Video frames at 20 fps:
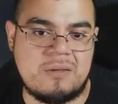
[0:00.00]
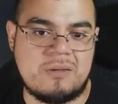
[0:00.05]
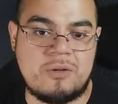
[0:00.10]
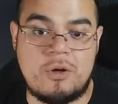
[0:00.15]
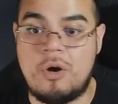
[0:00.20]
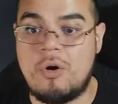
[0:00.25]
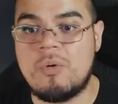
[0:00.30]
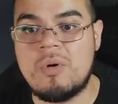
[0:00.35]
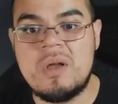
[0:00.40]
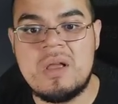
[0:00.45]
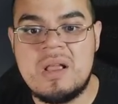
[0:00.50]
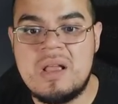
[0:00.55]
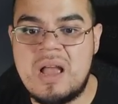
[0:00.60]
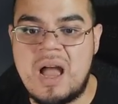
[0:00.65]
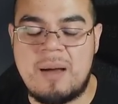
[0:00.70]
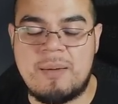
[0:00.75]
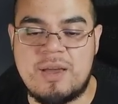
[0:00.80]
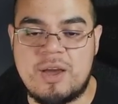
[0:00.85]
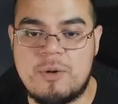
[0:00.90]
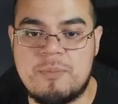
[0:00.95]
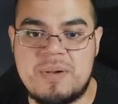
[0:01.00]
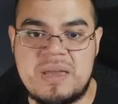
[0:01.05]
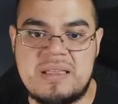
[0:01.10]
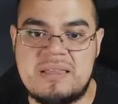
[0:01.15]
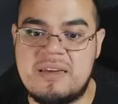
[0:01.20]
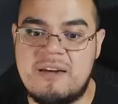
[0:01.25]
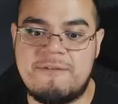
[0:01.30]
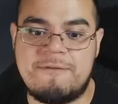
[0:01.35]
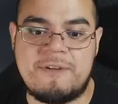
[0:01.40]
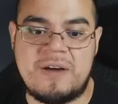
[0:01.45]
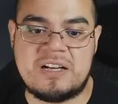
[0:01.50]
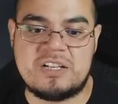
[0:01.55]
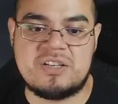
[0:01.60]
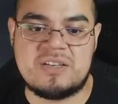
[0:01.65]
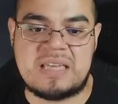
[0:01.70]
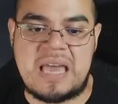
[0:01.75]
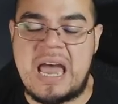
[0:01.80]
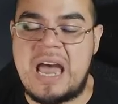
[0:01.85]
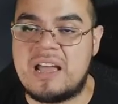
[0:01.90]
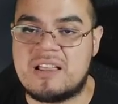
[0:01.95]
So, I mean, her BT effect
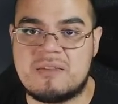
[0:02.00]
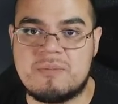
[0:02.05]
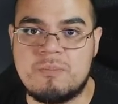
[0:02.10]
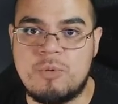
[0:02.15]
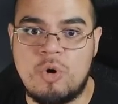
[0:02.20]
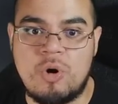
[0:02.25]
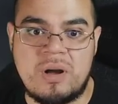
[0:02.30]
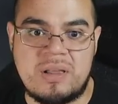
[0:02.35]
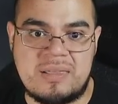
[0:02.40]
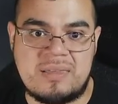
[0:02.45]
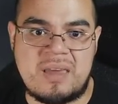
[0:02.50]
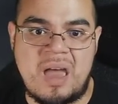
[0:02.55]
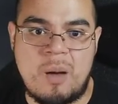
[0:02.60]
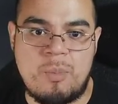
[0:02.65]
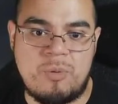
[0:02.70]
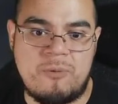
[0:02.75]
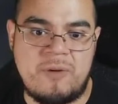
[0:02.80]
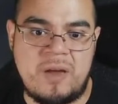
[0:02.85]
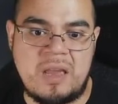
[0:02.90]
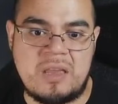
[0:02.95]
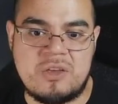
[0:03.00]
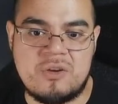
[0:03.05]
just adds more on top of it,